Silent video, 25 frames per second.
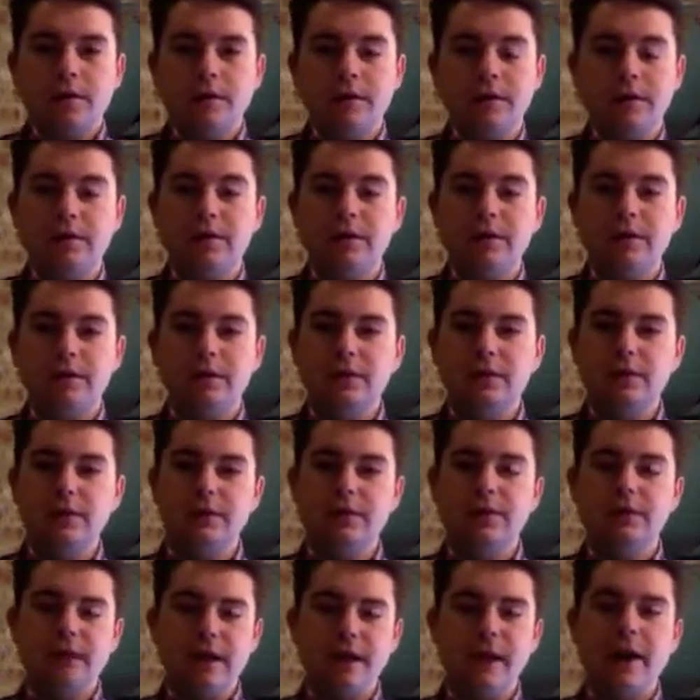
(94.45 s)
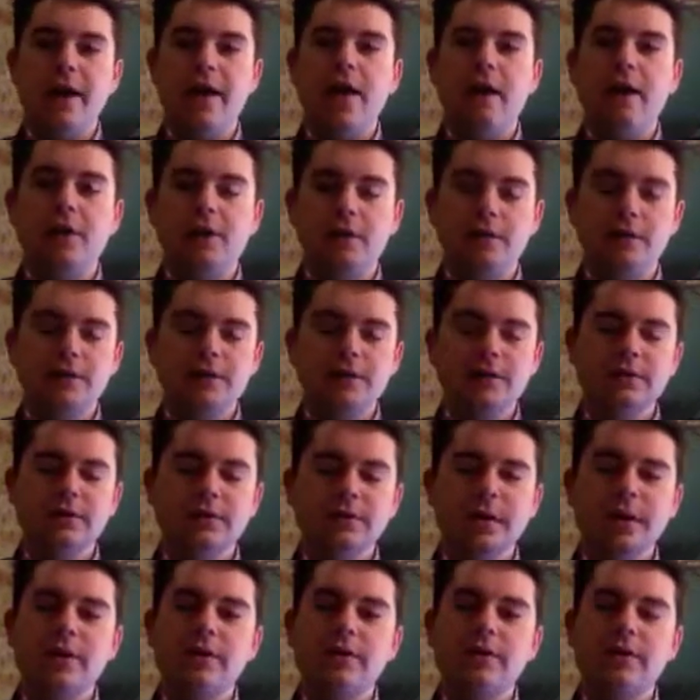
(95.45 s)
I mean, this is how
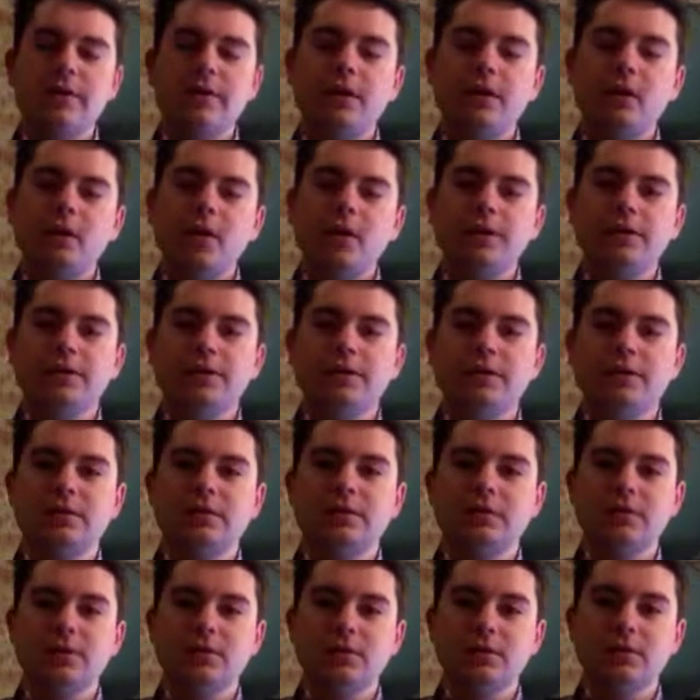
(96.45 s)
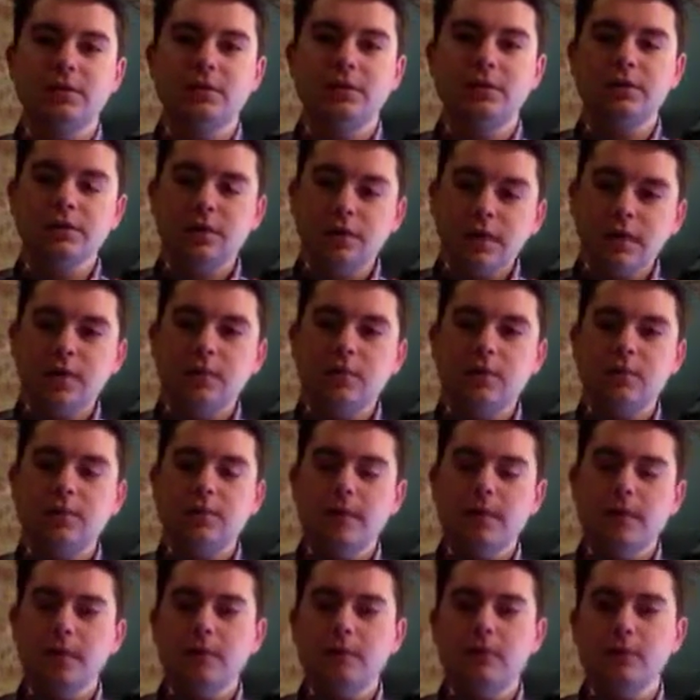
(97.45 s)
the artists continue to
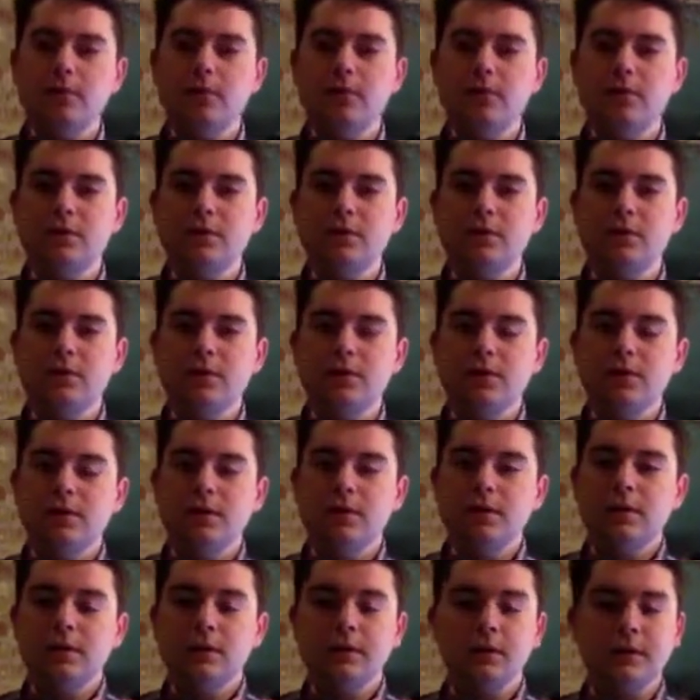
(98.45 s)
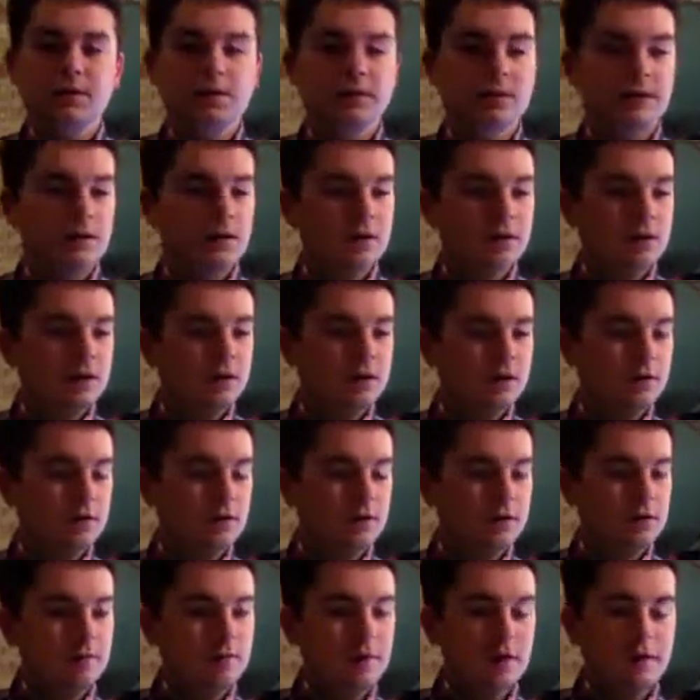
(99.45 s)
make music is,
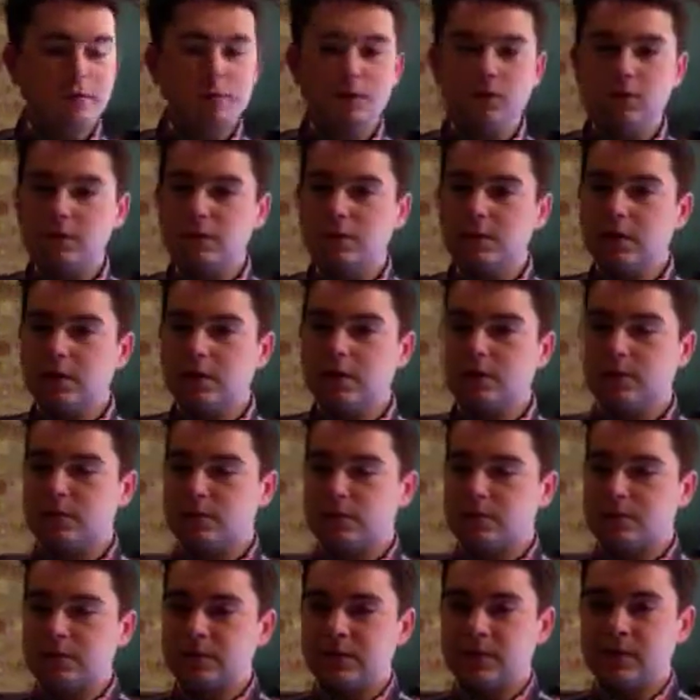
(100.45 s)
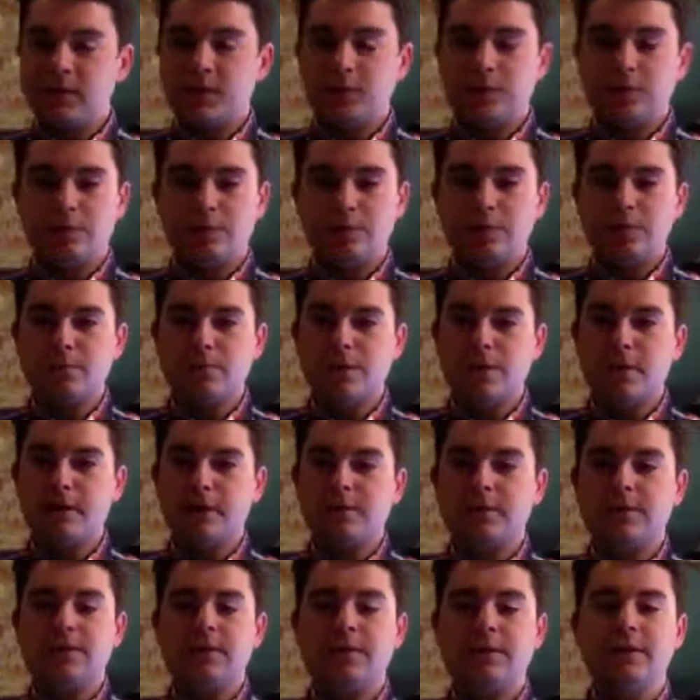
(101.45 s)
they make music, they sell it, put a
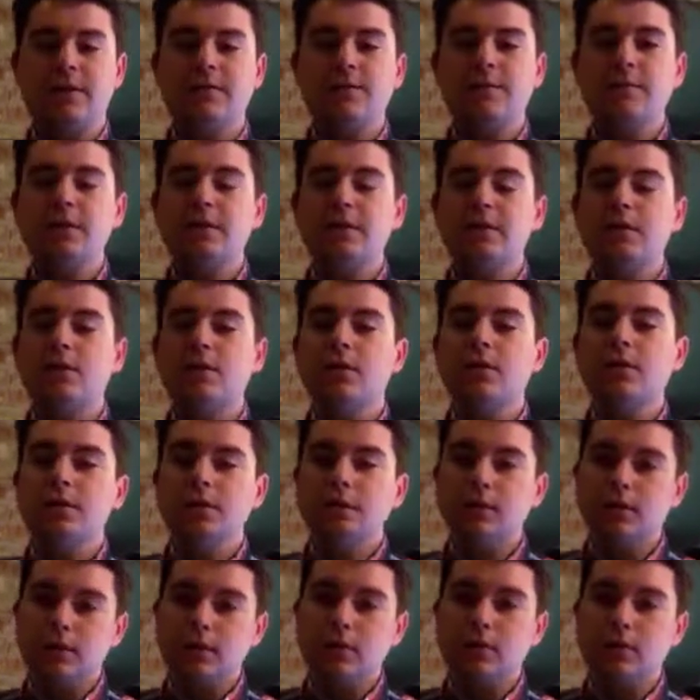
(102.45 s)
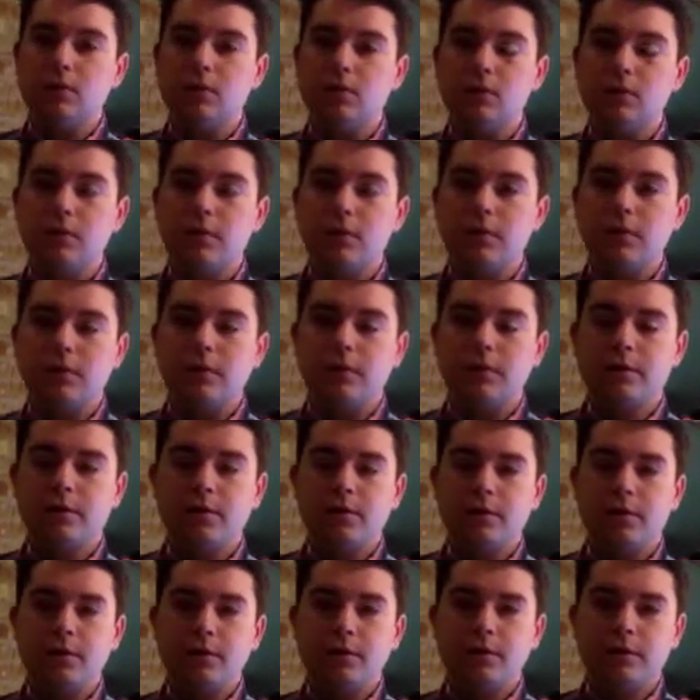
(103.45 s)
price on it. They depend on you,
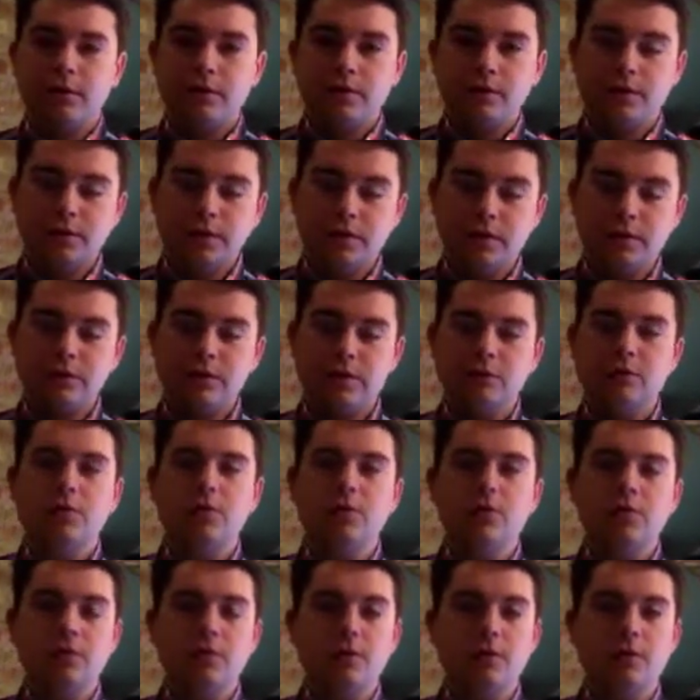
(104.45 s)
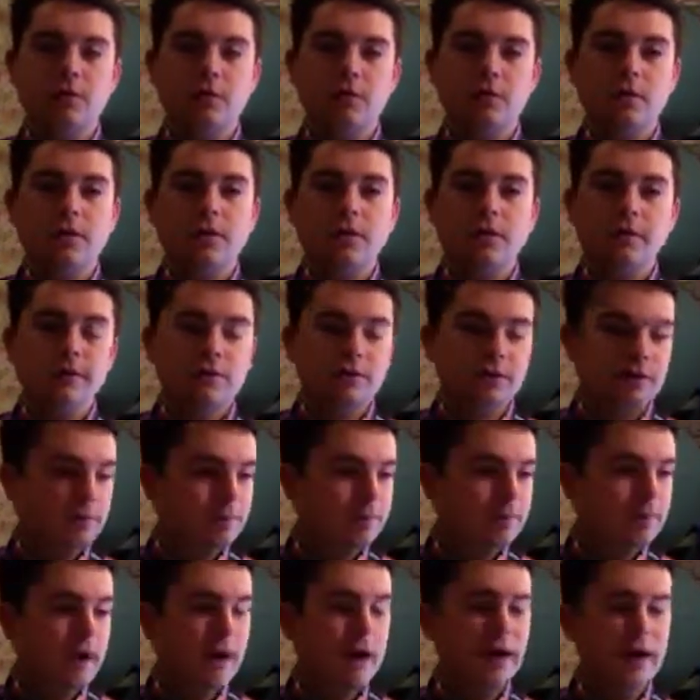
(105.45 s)
the consumer, to
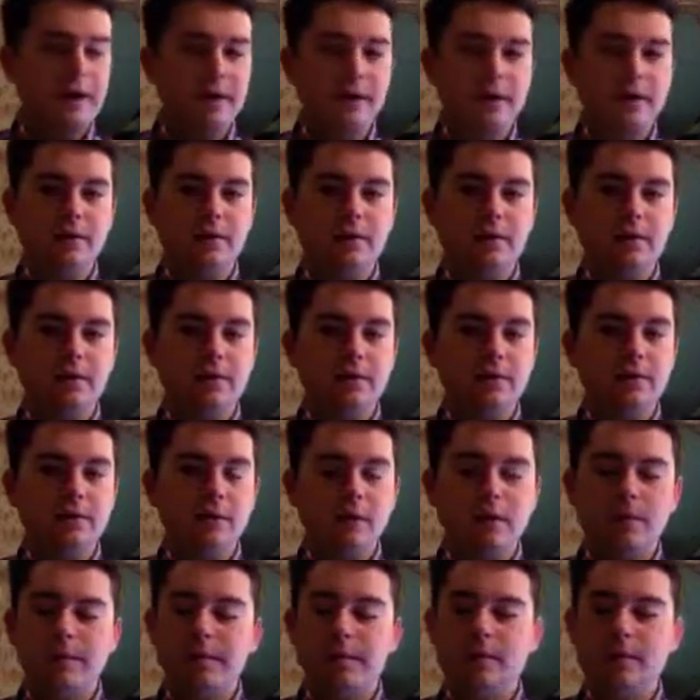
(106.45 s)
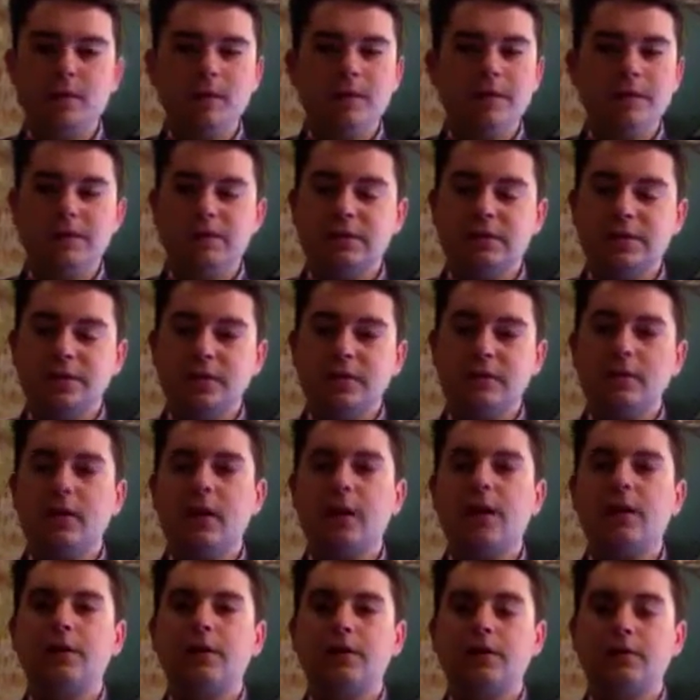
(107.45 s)
buy it. I mean, what's
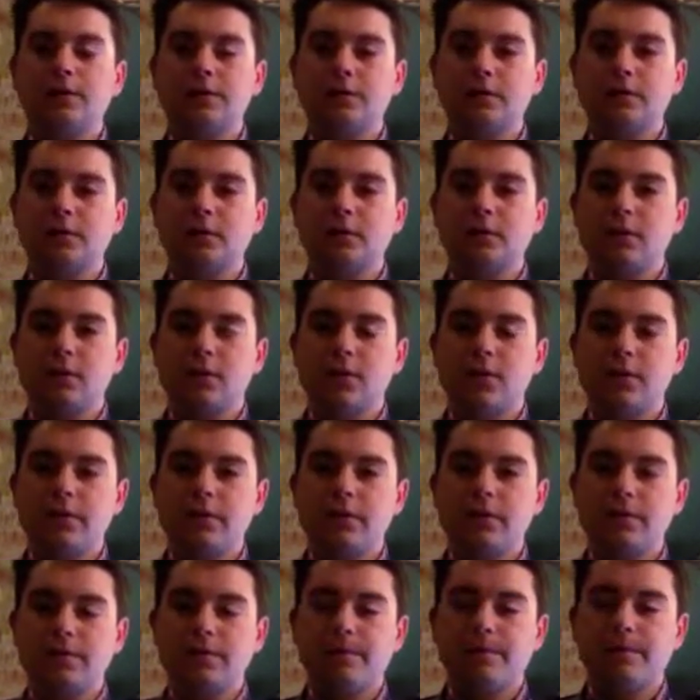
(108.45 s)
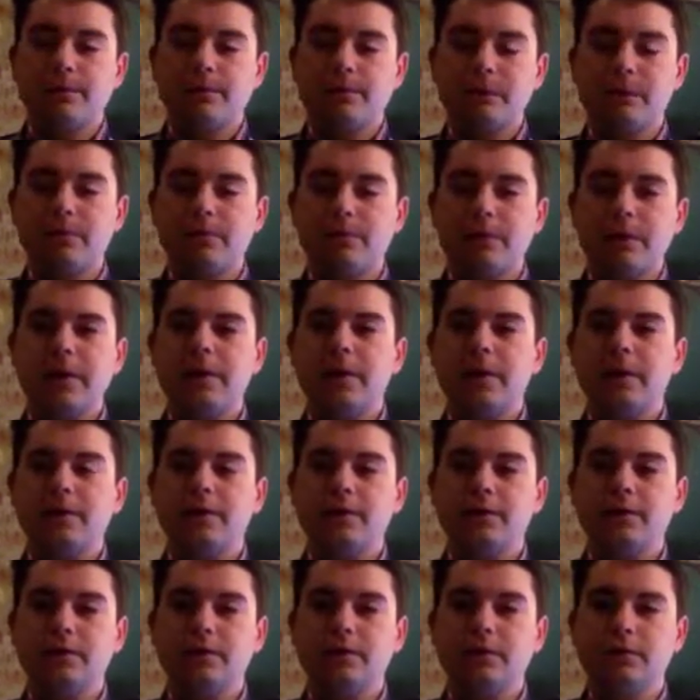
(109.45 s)
$10
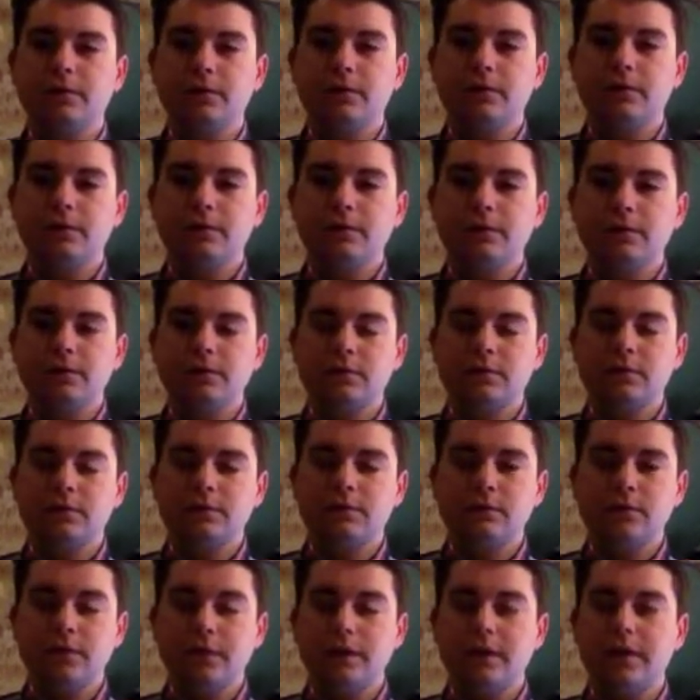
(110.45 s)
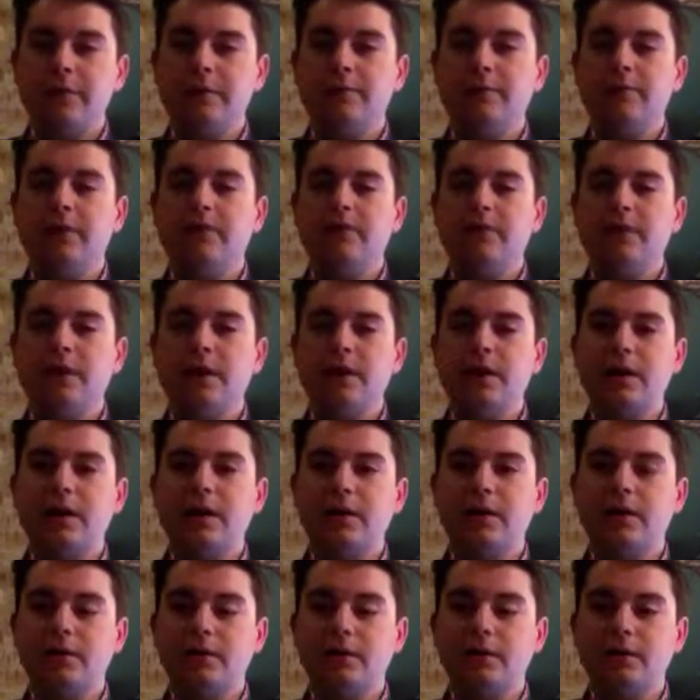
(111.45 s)
compared to a hefty
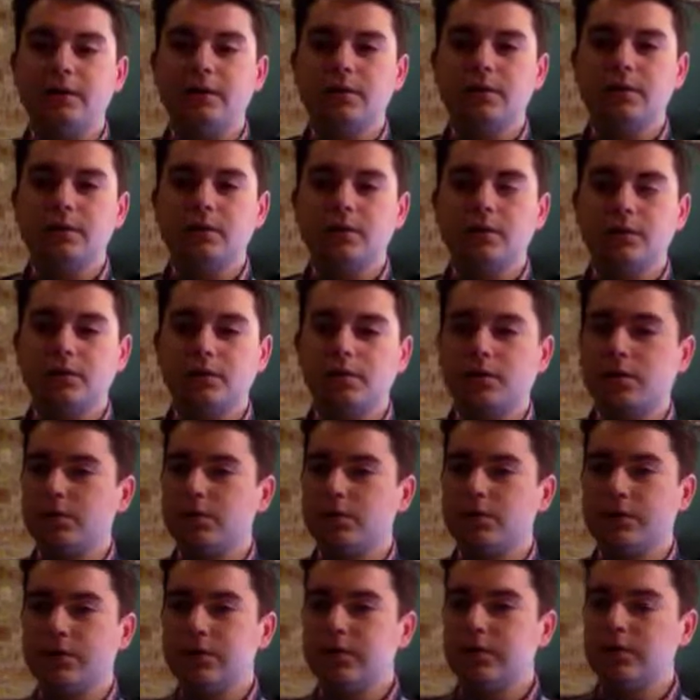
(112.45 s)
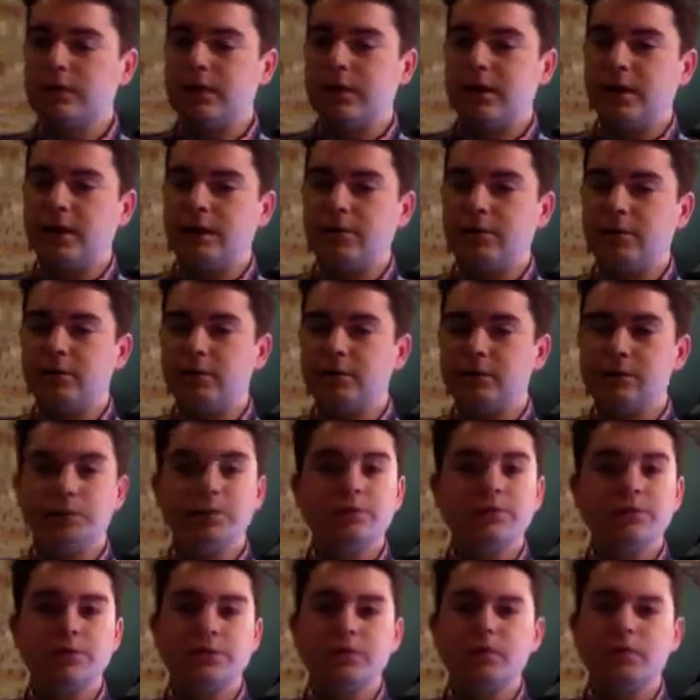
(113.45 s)
fine or jail time
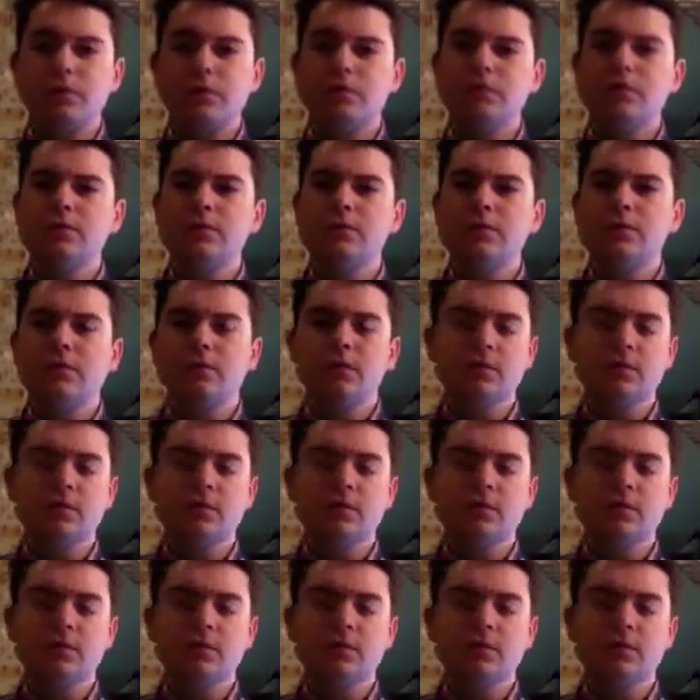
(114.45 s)
just for music?